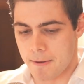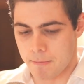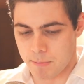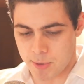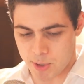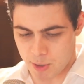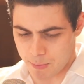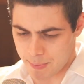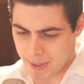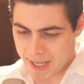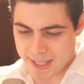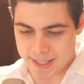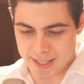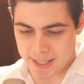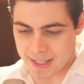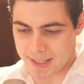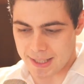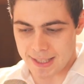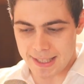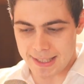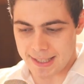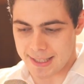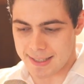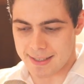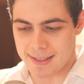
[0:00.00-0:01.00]
So
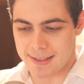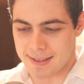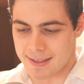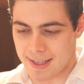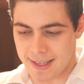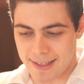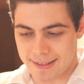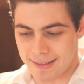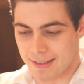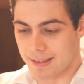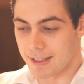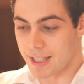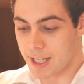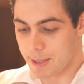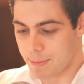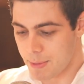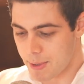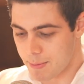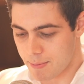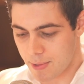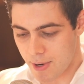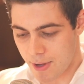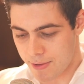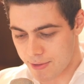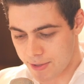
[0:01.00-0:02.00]
basically, this is like the
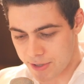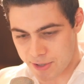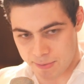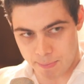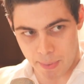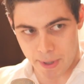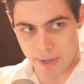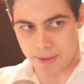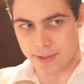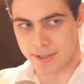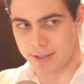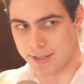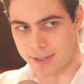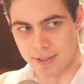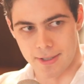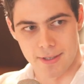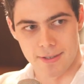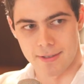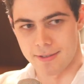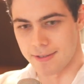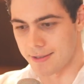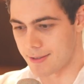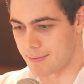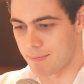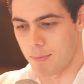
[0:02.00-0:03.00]
Lehman Brothers, Bear
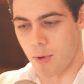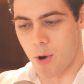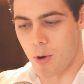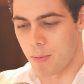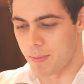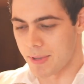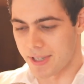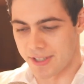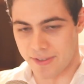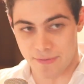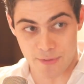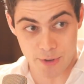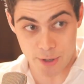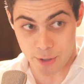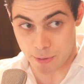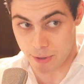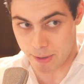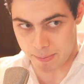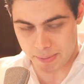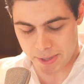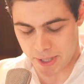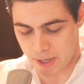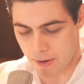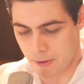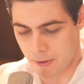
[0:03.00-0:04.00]
Stearns moment for crypto.